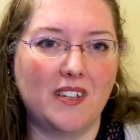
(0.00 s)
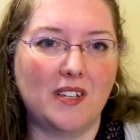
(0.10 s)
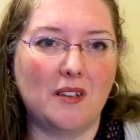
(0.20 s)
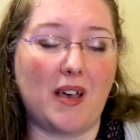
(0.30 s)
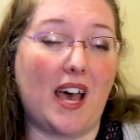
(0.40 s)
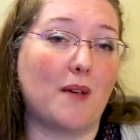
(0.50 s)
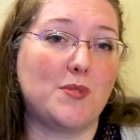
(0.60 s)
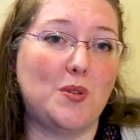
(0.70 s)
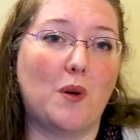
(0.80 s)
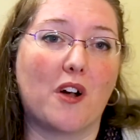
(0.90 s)

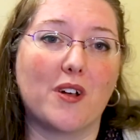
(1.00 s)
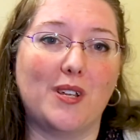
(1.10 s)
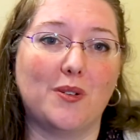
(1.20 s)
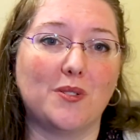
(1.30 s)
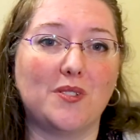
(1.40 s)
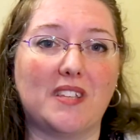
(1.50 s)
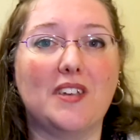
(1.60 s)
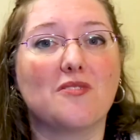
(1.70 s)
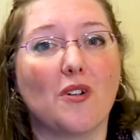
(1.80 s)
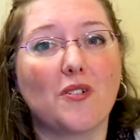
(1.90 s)
Perhaps you worry you'll say
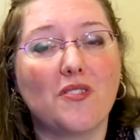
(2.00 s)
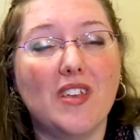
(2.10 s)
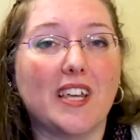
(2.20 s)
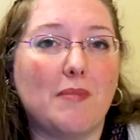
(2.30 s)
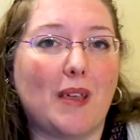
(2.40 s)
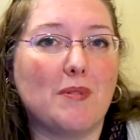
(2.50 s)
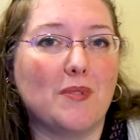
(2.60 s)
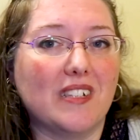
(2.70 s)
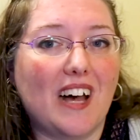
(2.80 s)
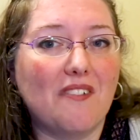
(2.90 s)
the wrong thing and people
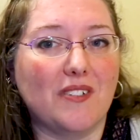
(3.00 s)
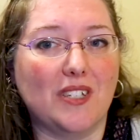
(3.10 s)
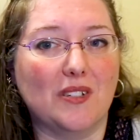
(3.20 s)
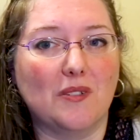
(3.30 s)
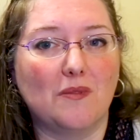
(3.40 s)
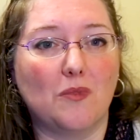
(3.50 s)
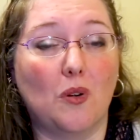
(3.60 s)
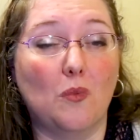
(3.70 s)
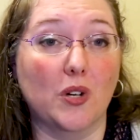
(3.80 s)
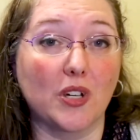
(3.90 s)
will laugh at you,
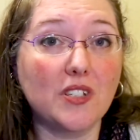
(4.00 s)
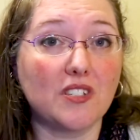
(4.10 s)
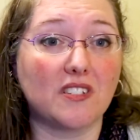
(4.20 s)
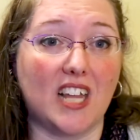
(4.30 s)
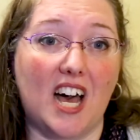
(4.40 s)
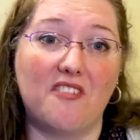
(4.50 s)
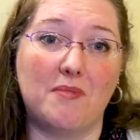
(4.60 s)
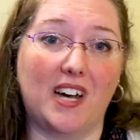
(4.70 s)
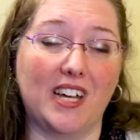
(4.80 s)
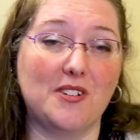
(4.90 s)
or worse, laugh
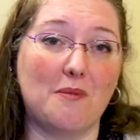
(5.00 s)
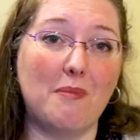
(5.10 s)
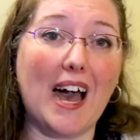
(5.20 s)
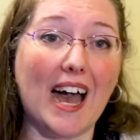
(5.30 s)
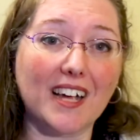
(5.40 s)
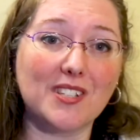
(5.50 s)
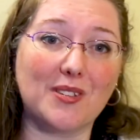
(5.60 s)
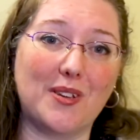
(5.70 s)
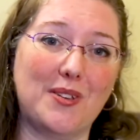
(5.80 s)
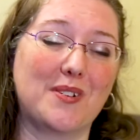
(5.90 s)
behind your back,
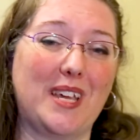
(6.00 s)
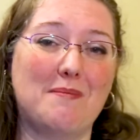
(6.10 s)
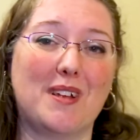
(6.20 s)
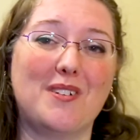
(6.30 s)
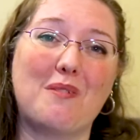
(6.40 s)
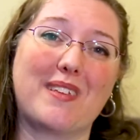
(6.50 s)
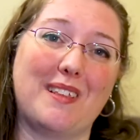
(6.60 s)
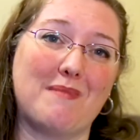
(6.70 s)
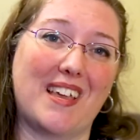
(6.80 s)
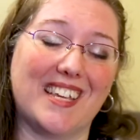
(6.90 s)
so you'll keep
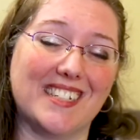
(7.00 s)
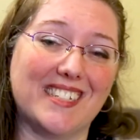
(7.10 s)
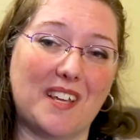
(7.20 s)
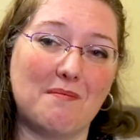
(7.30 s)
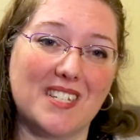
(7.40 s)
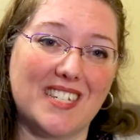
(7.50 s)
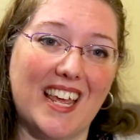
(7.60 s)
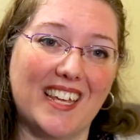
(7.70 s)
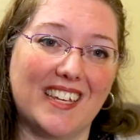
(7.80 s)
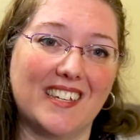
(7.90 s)
unknowingly making the same
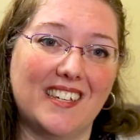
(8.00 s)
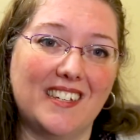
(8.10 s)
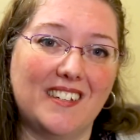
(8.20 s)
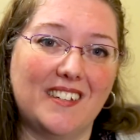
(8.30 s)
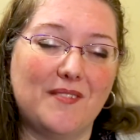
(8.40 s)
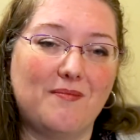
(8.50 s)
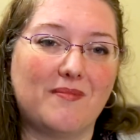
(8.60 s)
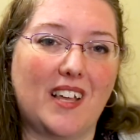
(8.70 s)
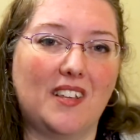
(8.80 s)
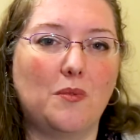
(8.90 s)
mistake.
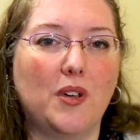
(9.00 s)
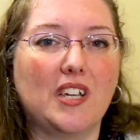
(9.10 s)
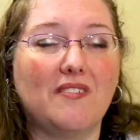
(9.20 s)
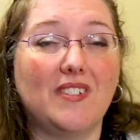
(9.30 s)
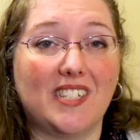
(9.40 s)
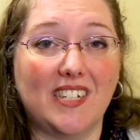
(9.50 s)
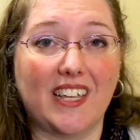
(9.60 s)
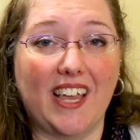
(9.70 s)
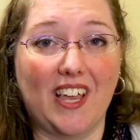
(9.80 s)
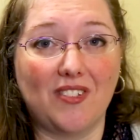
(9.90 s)
And the work of listening
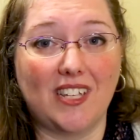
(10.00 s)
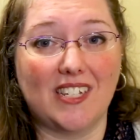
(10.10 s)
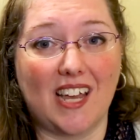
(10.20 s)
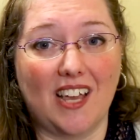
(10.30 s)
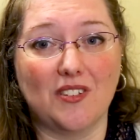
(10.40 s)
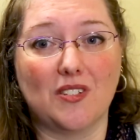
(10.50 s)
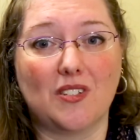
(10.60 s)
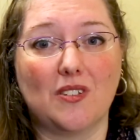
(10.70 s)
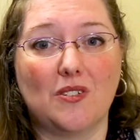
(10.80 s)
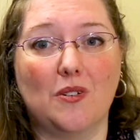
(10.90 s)
carefully to
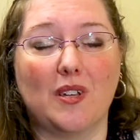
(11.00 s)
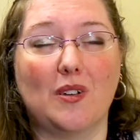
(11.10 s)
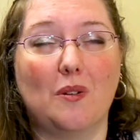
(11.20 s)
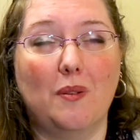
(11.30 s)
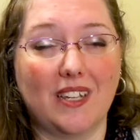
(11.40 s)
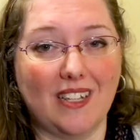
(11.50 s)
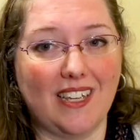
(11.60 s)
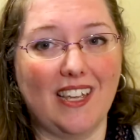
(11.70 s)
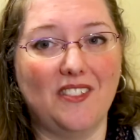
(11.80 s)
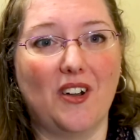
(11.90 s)
others talking
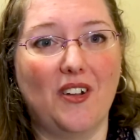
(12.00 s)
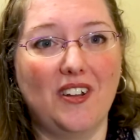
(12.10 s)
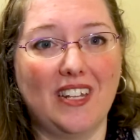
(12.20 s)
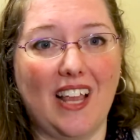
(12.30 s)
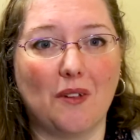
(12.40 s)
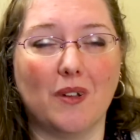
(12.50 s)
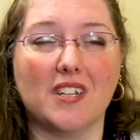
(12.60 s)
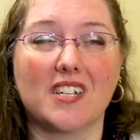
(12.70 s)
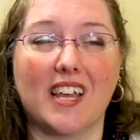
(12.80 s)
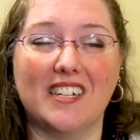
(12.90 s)
quickly in their own
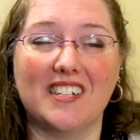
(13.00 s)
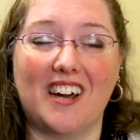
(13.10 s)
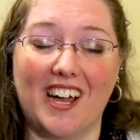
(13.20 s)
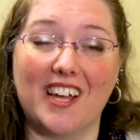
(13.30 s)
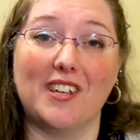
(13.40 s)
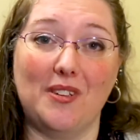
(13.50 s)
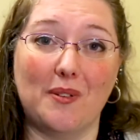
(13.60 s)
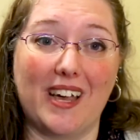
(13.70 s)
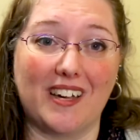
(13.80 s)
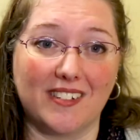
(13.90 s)
language can tire you
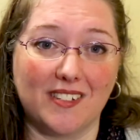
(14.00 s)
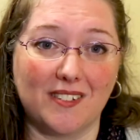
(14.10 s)
out.